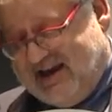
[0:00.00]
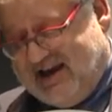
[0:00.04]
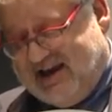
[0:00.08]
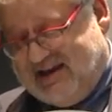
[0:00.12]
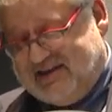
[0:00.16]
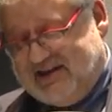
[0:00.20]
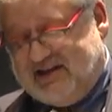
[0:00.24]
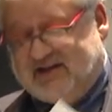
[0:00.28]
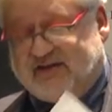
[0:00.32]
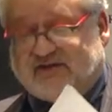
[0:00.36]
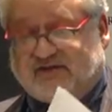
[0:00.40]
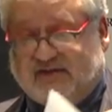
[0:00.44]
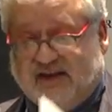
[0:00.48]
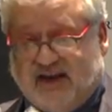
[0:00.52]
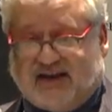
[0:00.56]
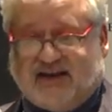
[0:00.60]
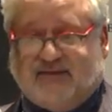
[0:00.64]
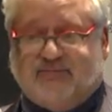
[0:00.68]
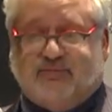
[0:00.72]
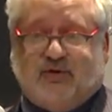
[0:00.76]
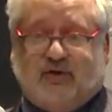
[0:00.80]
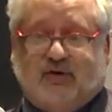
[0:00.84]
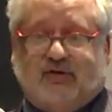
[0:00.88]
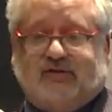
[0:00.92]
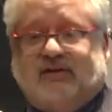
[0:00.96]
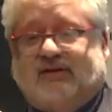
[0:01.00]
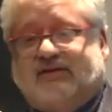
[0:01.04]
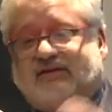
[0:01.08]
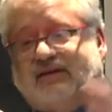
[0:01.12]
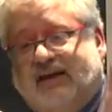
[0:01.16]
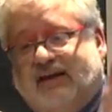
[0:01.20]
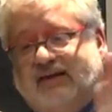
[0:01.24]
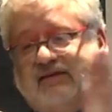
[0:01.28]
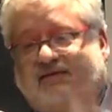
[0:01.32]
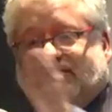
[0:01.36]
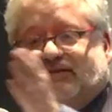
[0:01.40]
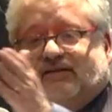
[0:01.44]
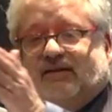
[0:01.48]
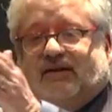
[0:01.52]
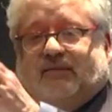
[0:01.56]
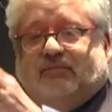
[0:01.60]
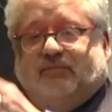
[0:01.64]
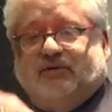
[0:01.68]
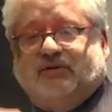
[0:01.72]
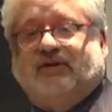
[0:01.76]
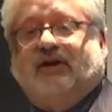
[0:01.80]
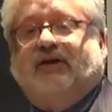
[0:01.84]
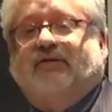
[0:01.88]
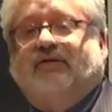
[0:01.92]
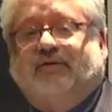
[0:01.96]
And then a second book that takes it
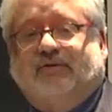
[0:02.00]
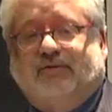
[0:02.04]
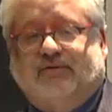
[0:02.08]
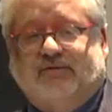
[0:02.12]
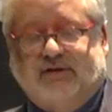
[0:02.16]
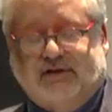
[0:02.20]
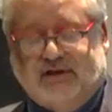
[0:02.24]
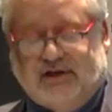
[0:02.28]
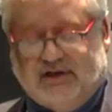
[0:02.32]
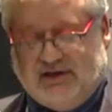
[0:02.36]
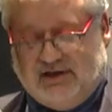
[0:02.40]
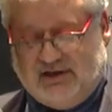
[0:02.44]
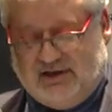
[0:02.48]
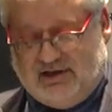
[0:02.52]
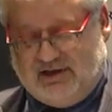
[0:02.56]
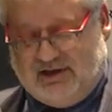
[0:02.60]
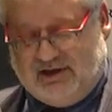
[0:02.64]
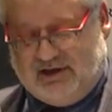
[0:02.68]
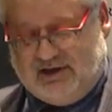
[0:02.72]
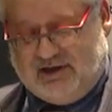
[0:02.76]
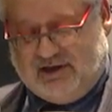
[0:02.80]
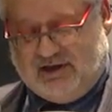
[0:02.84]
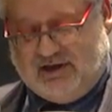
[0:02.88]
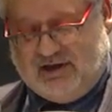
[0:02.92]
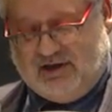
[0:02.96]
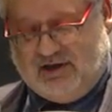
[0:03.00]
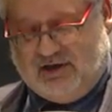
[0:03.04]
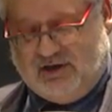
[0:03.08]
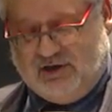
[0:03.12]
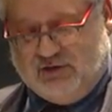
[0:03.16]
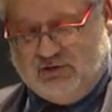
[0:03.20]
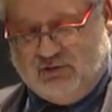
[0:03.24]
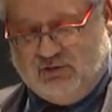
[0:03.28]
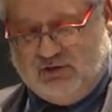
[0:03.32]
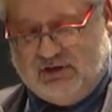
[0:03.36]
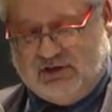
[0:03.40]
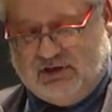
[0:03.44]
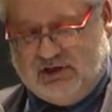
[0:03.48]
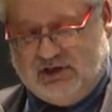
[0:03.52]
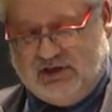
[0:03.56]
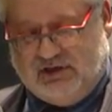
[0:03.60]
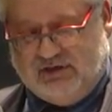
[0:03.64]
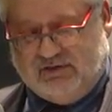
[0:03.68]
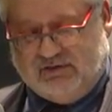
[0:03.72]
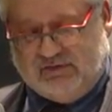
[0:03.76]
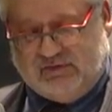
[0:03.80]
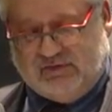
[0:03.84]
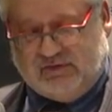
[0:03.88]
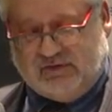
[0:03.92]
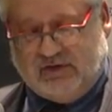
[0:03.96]
up another 100
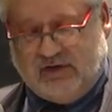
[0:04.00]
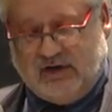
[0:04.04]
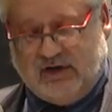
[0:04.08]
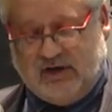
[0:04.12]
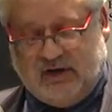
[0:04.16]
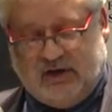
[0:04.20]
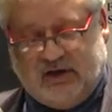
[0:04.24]
years.